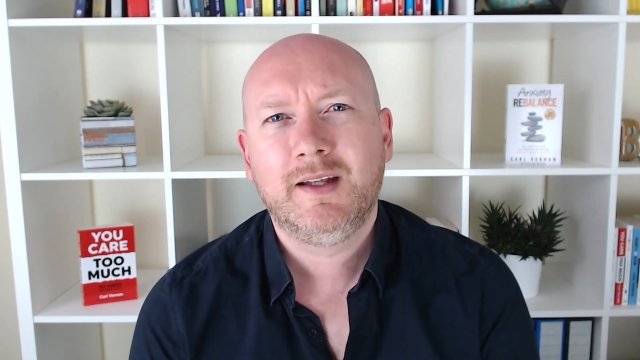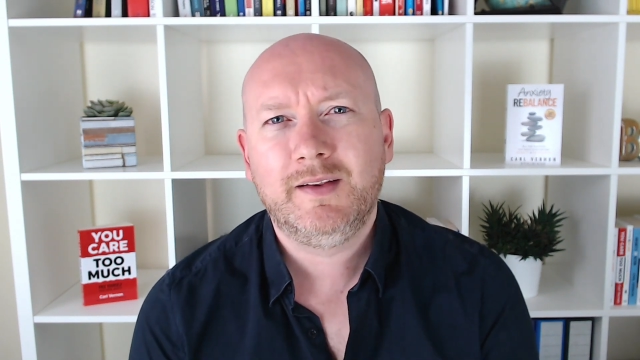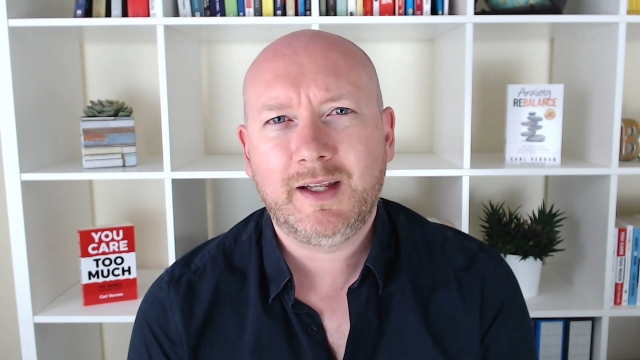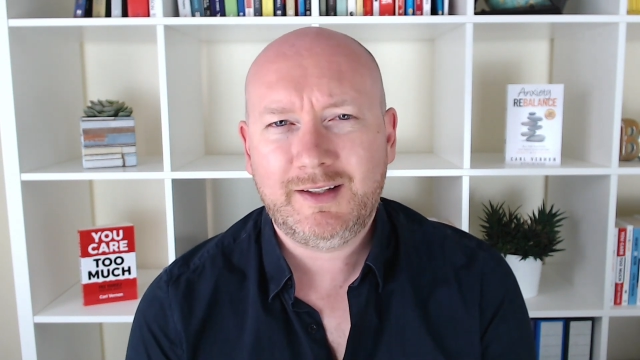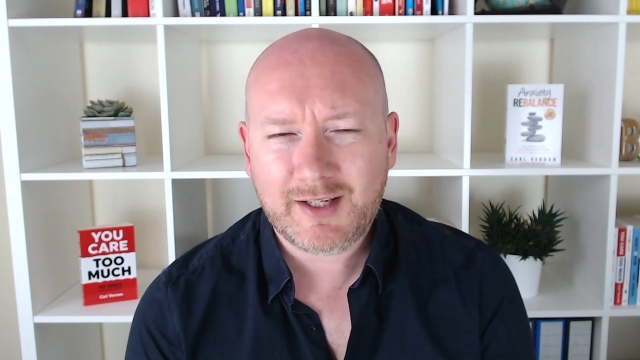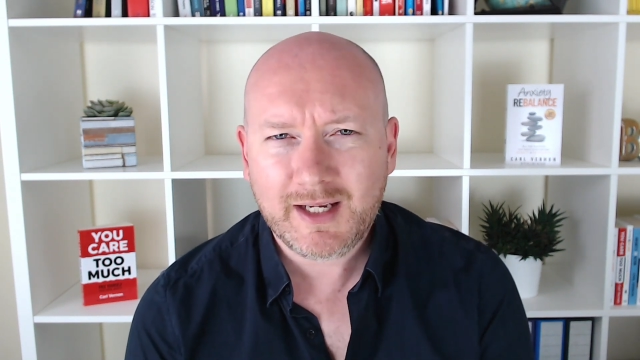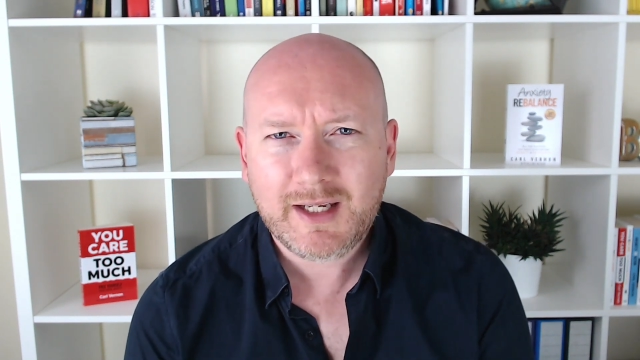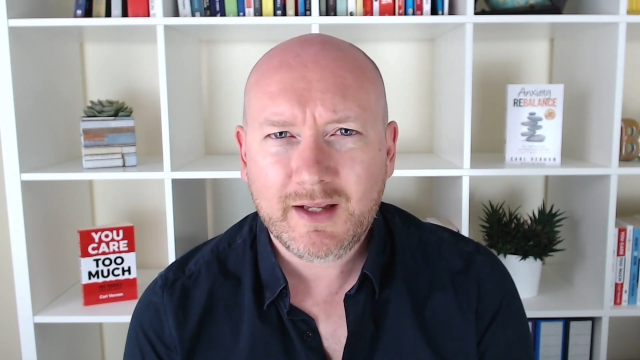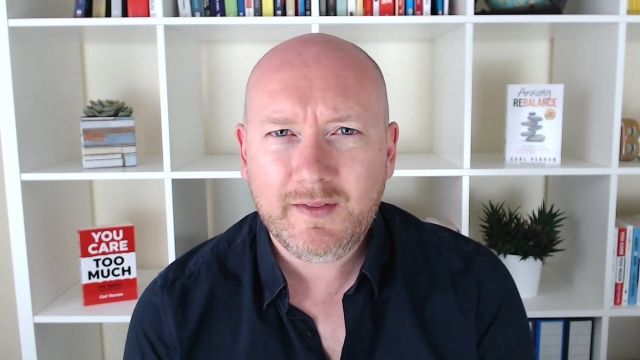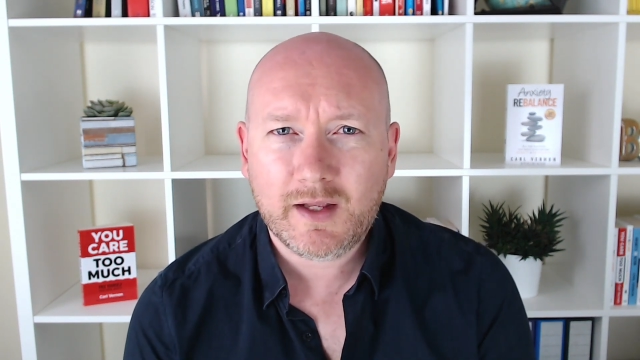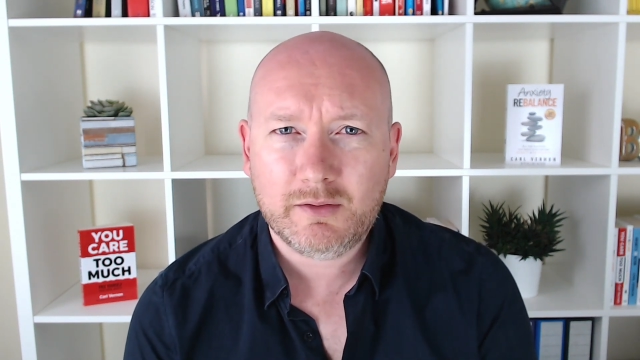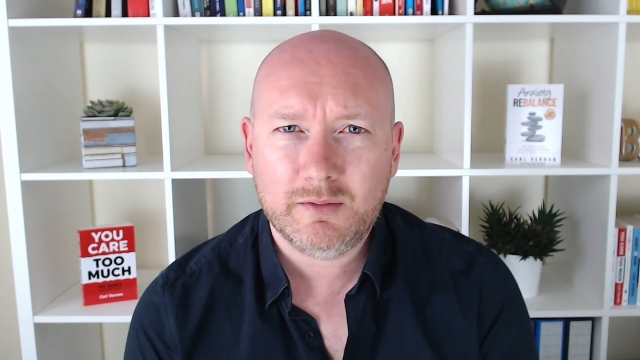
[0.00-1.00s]
They take
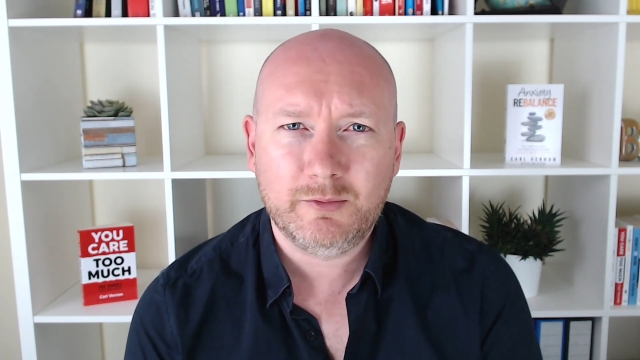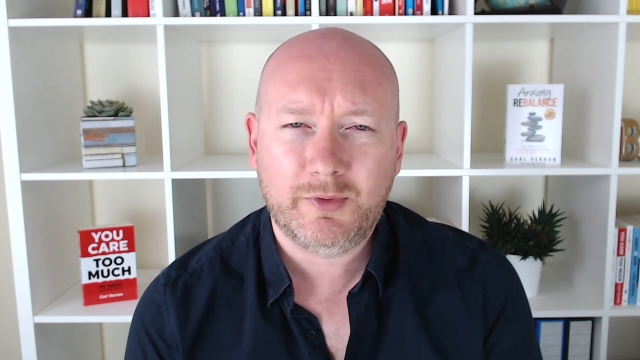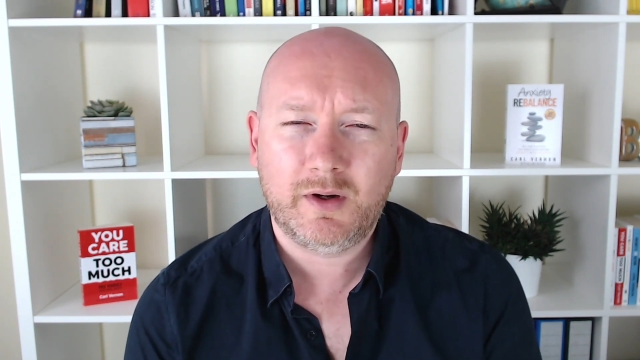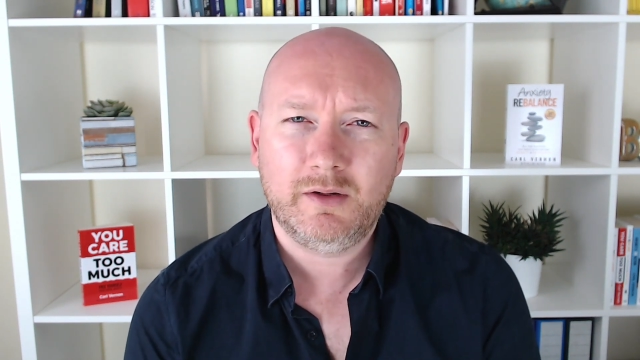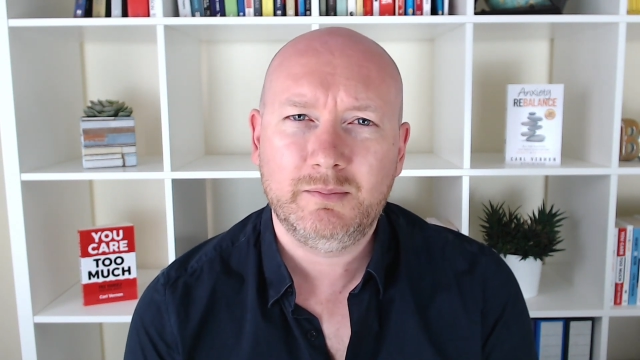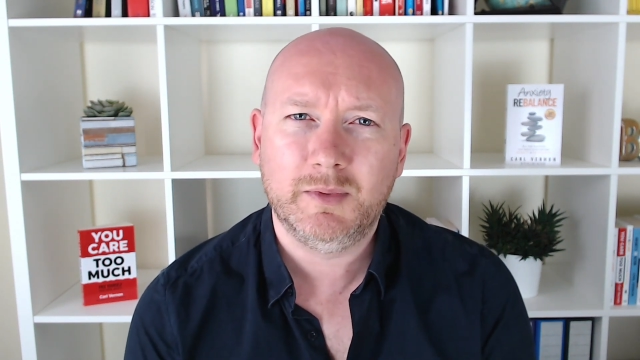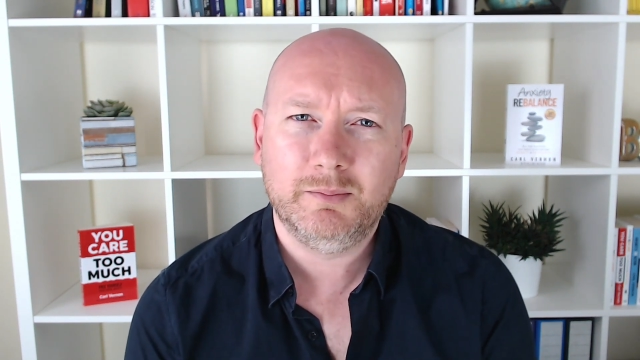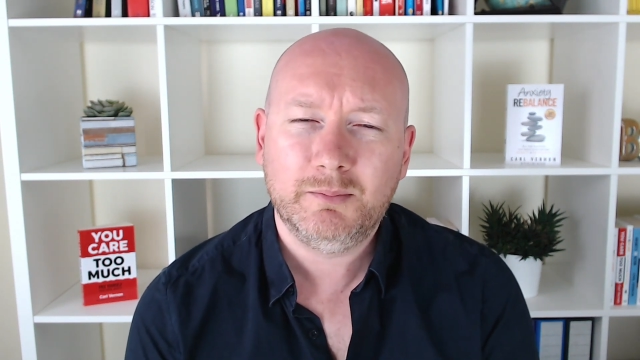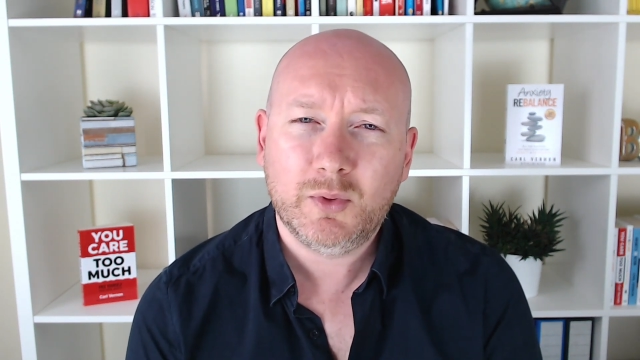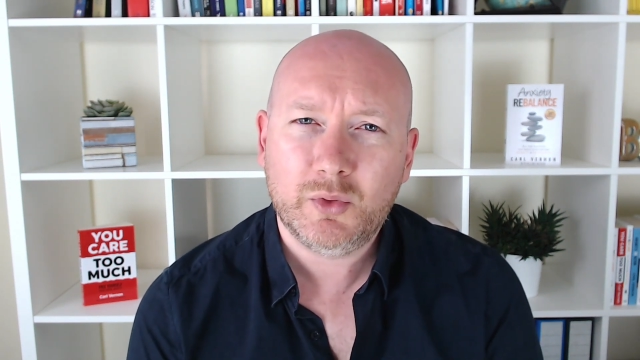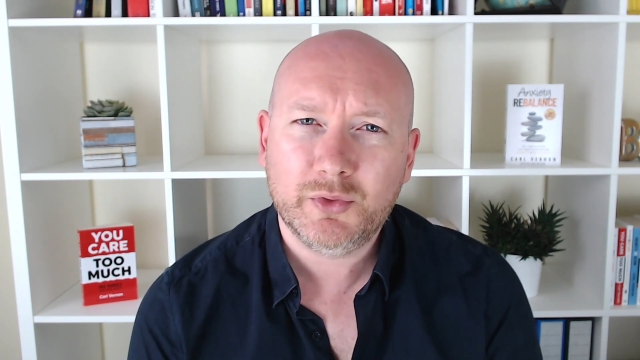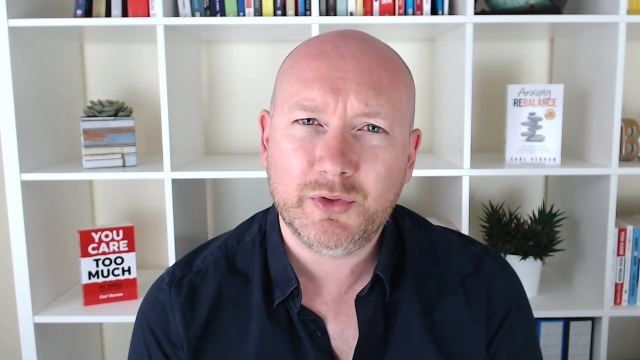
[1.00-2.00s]
in their environment
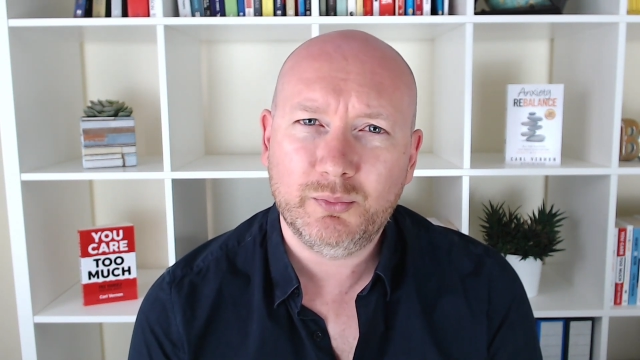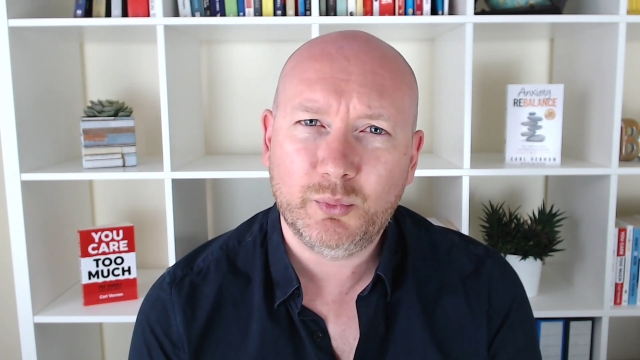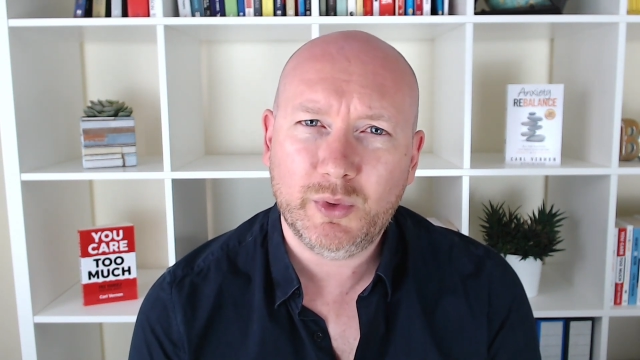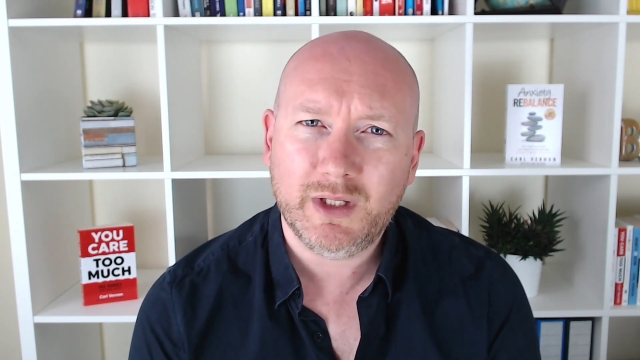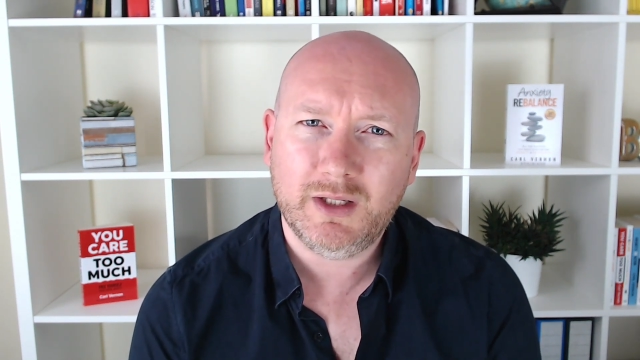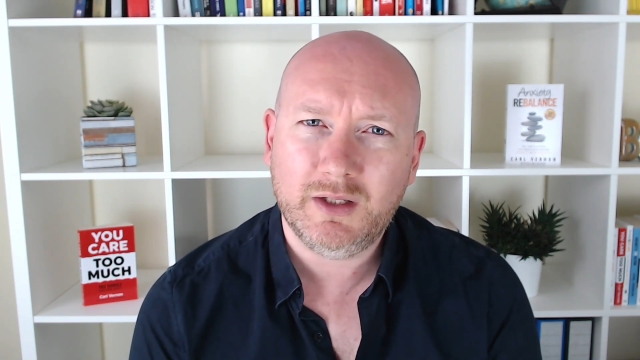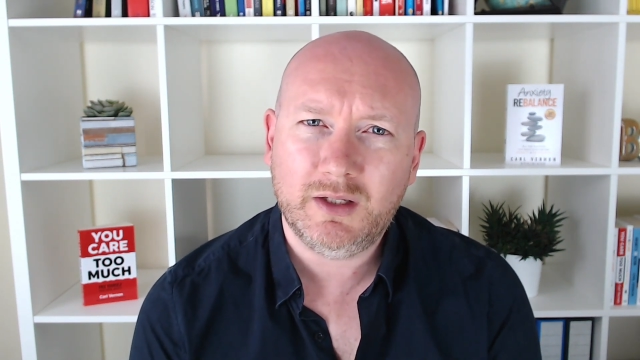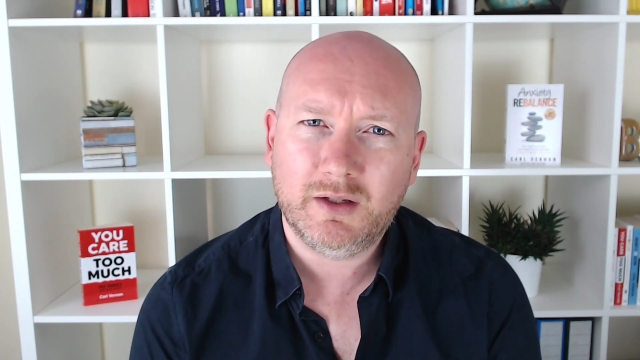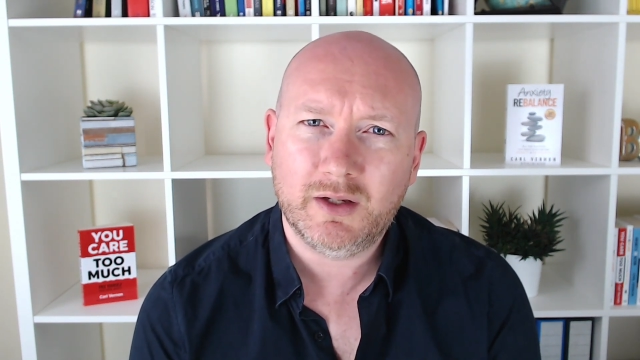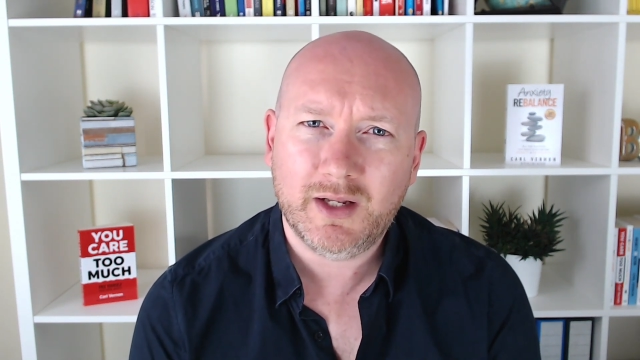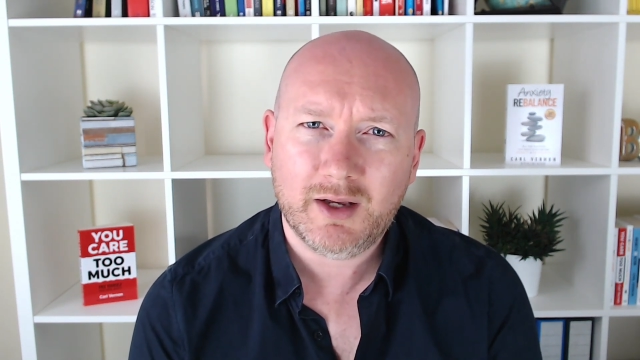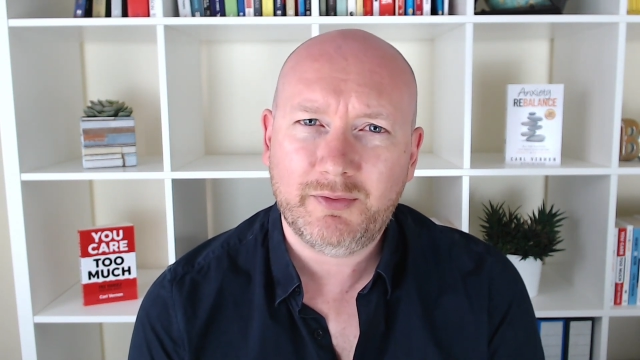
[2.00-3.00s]
more than we
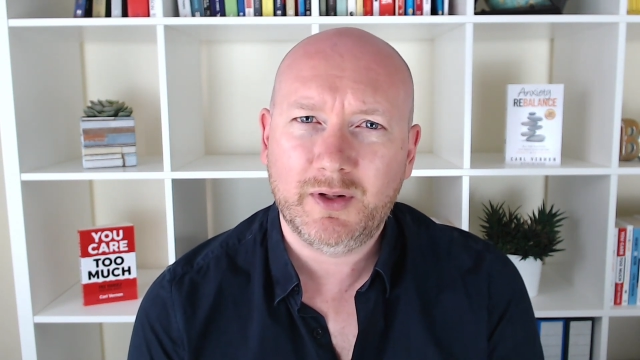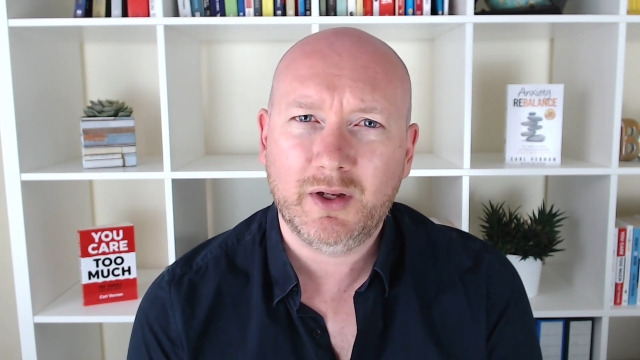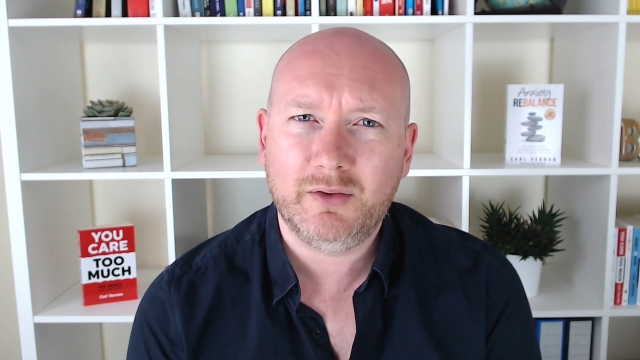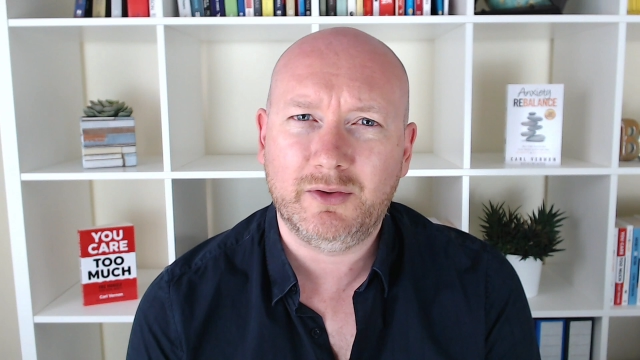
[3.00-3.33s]
can ever know.